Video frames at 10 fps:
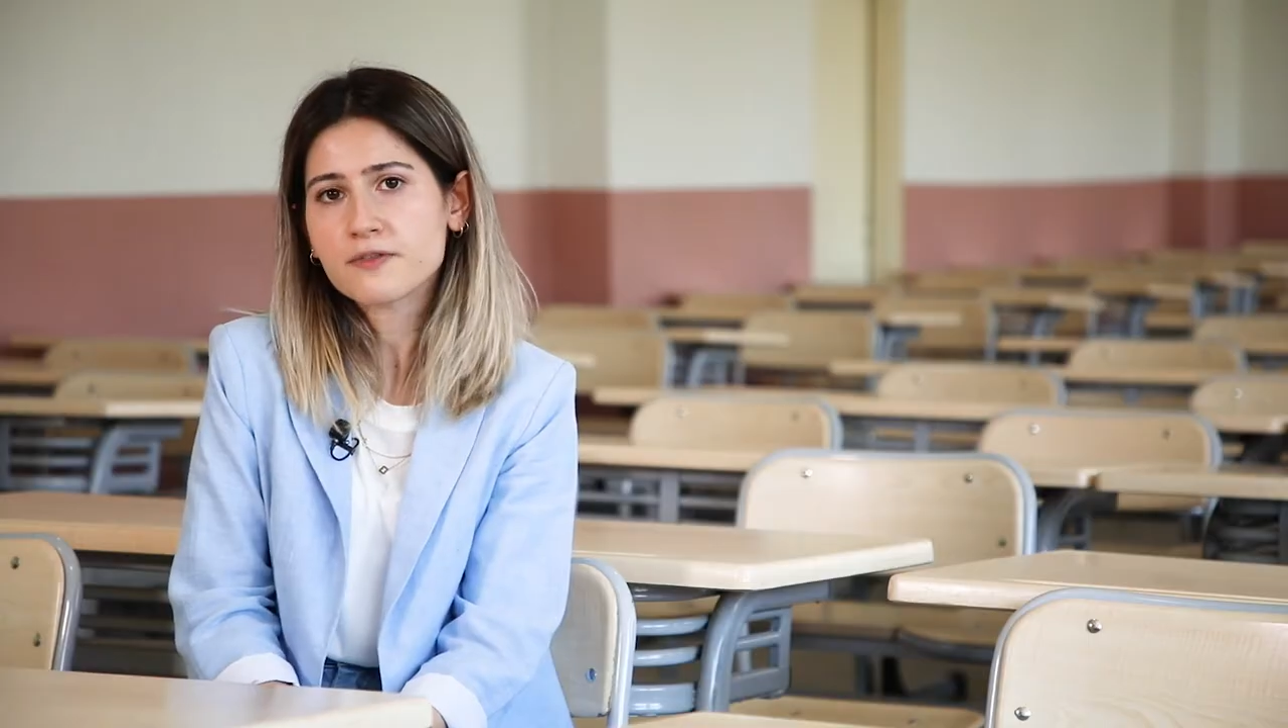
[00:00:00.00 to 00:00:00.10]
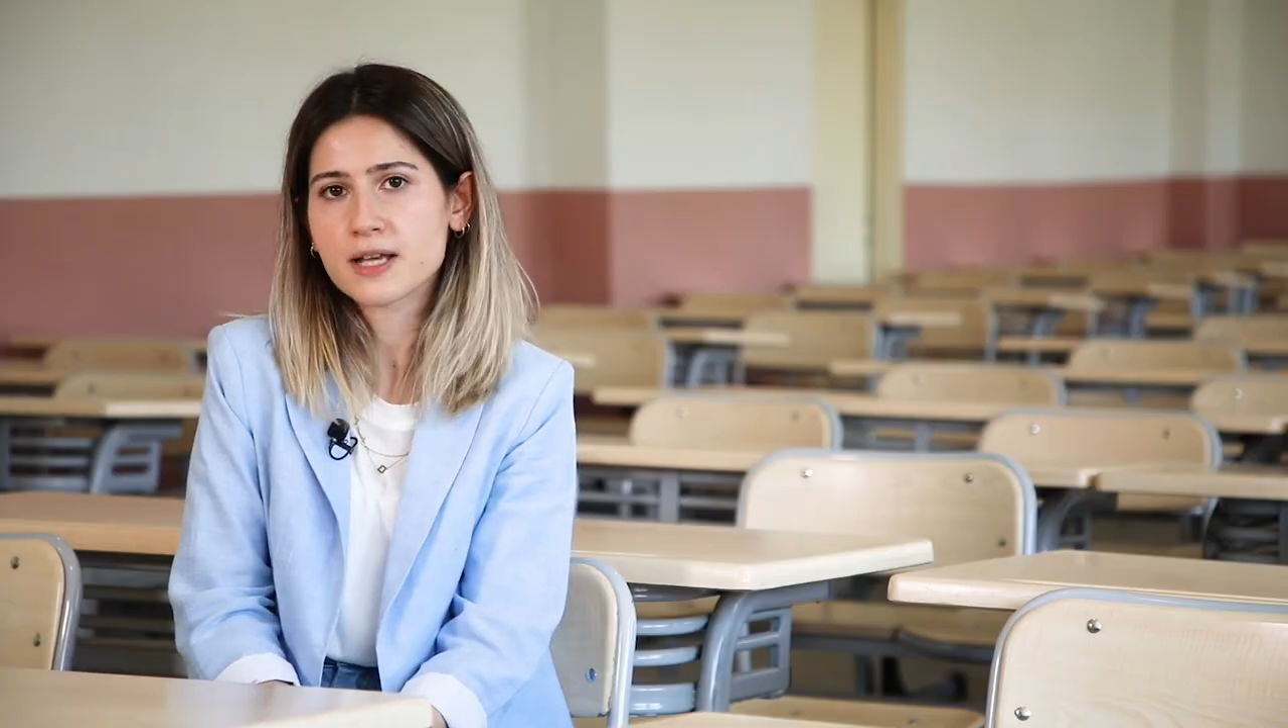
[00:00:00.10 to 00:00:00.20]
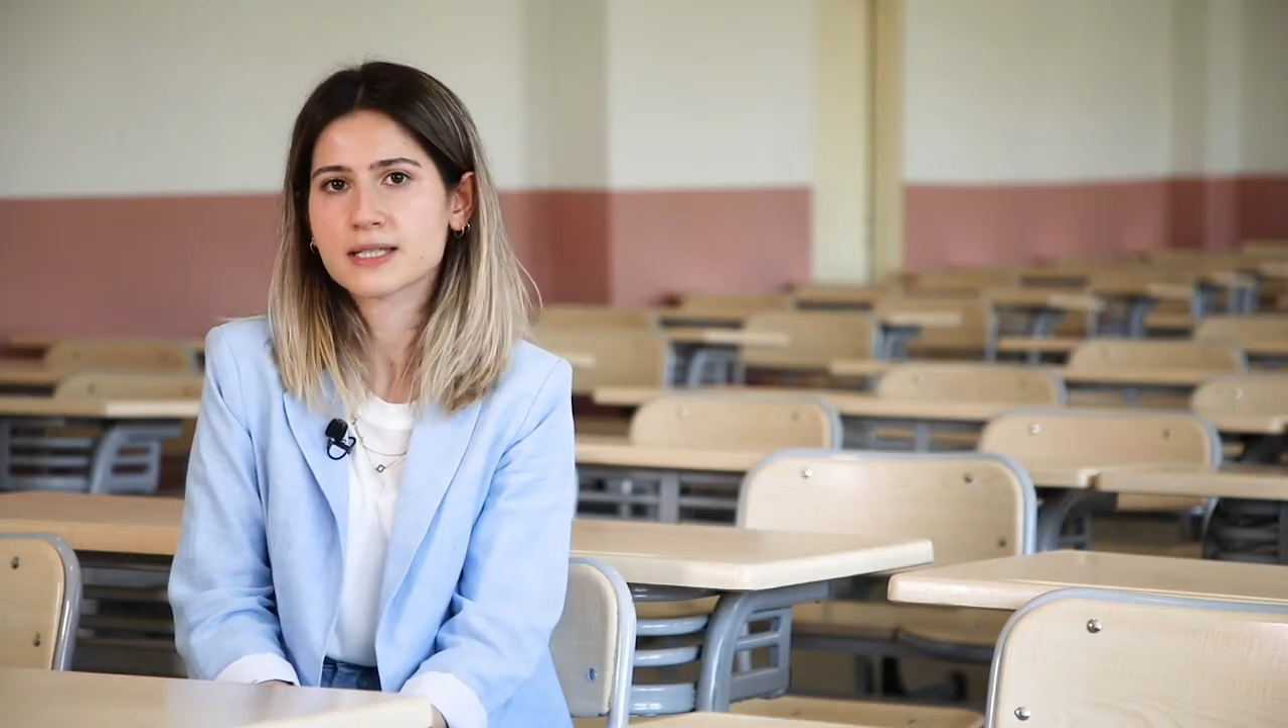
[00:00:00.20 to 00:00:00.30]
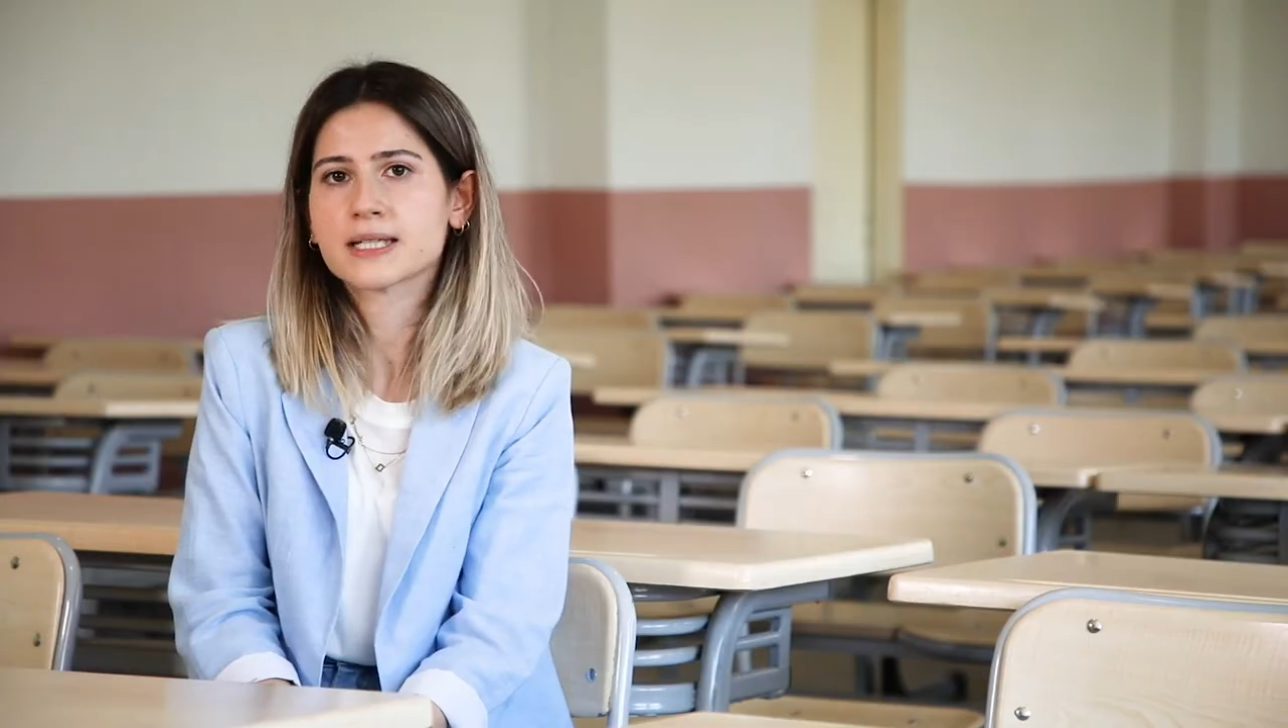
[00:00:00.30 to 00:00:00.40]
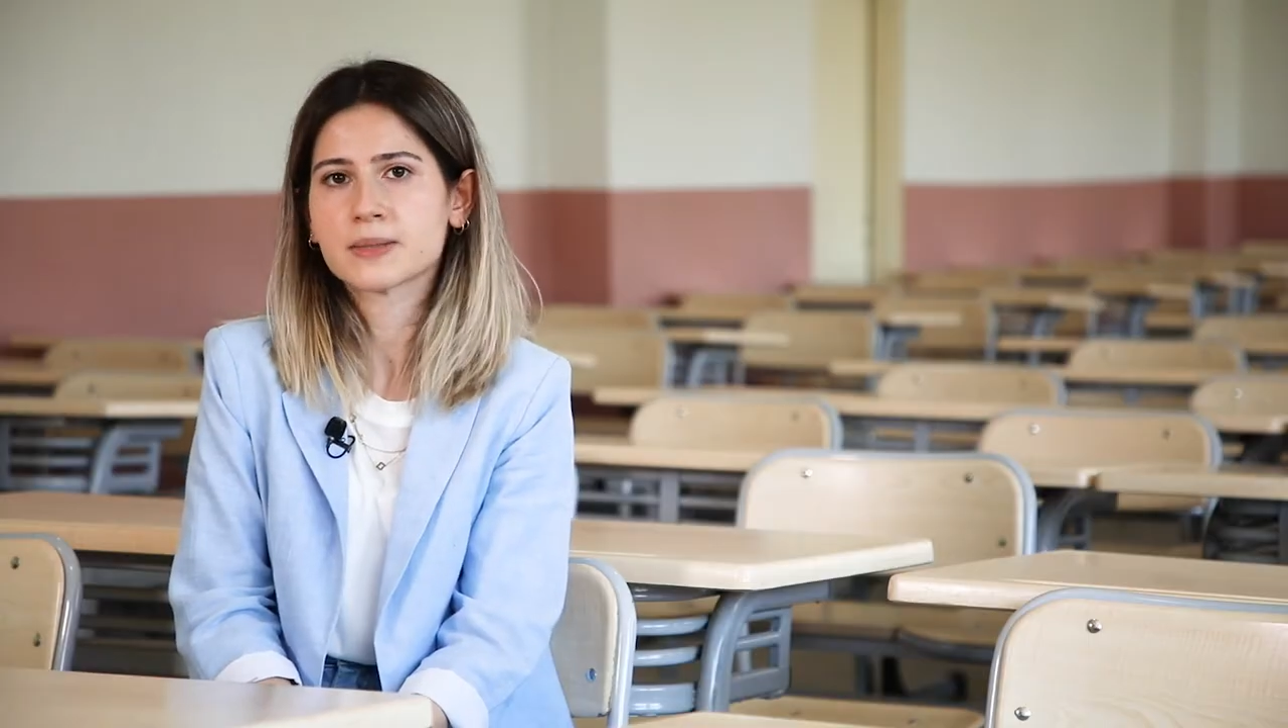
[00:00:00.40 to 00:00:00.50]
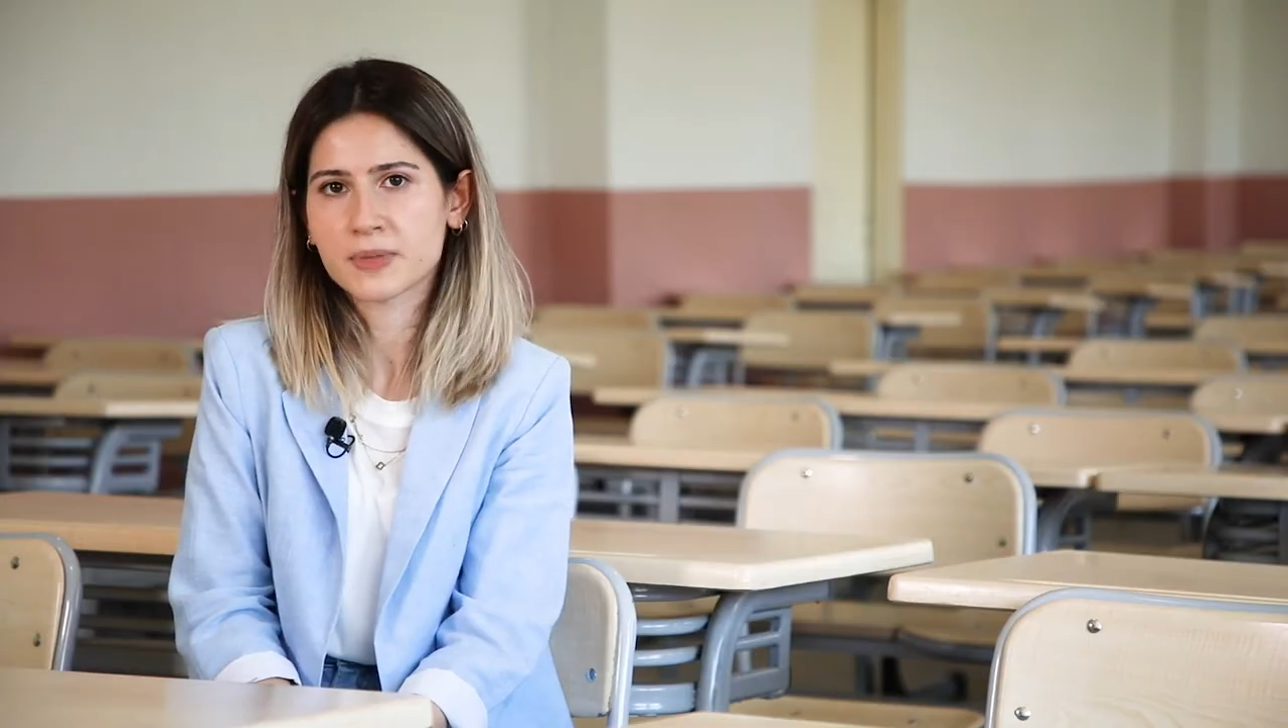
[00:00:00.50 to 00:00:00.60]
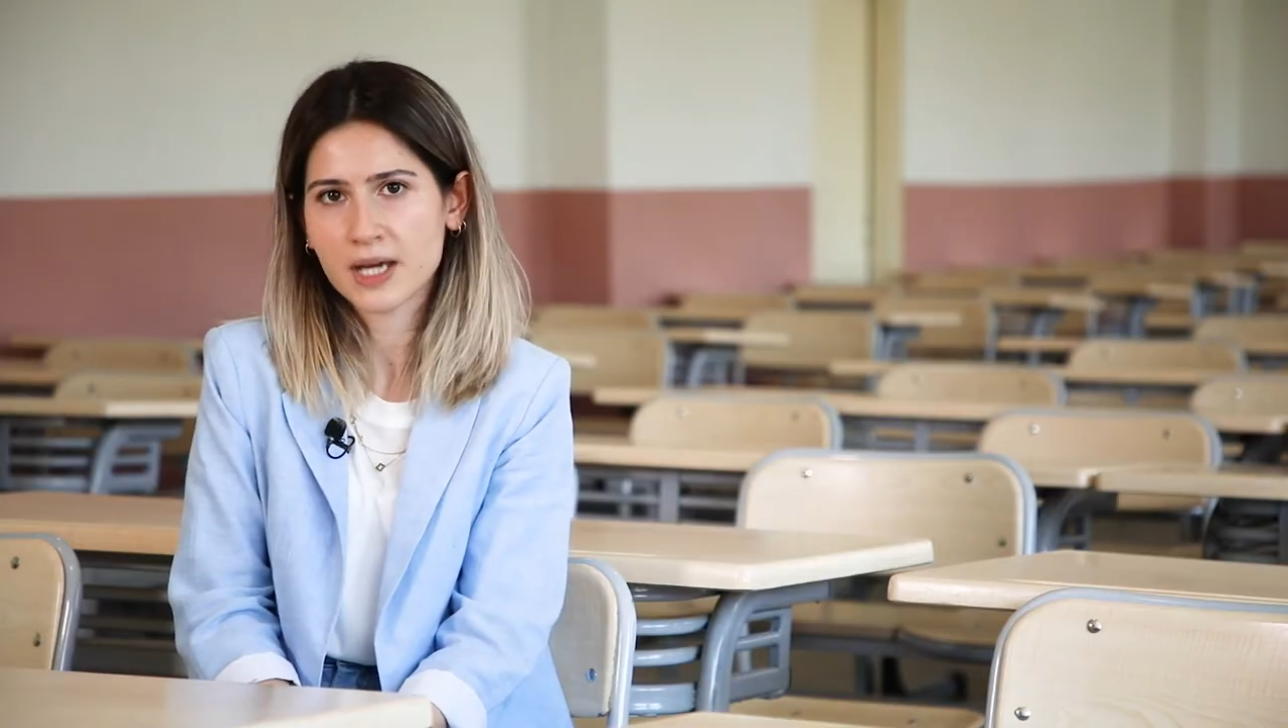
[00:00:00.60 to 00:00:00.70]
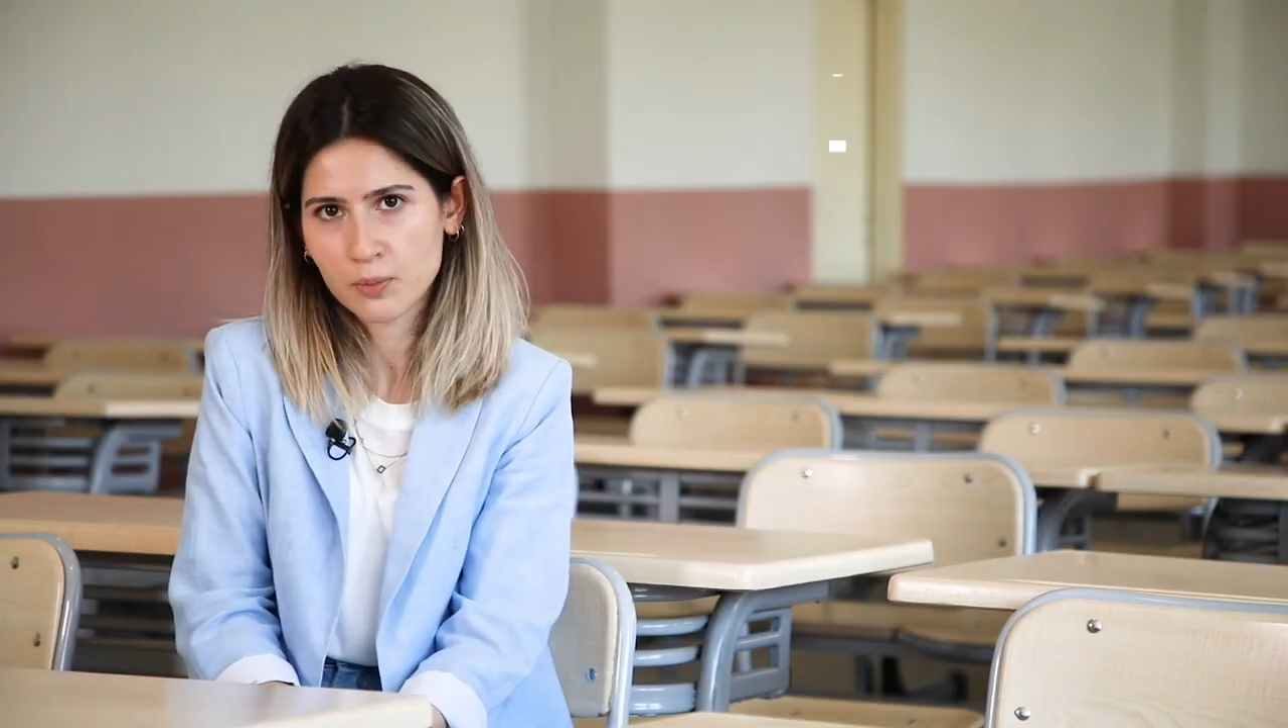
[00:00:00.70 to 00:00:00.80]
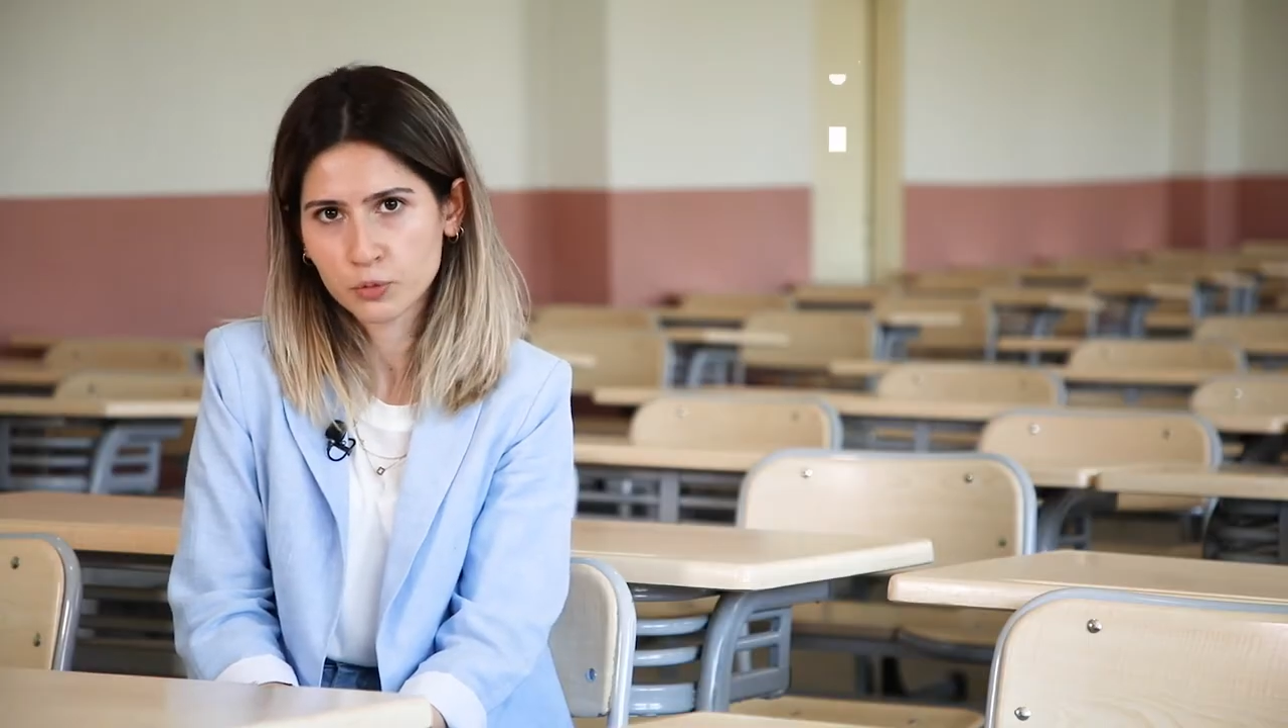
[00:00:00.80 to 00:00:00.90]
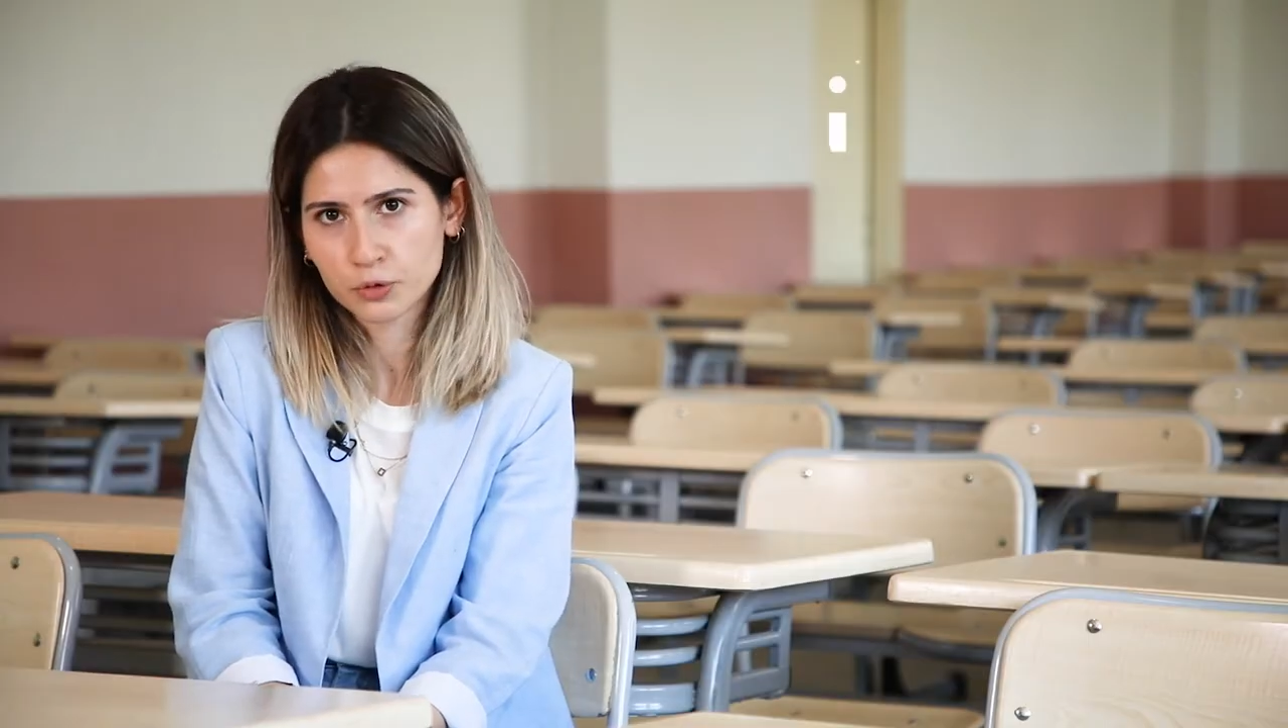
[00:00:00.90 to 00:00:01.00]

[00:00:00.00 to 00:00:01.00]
As a student of the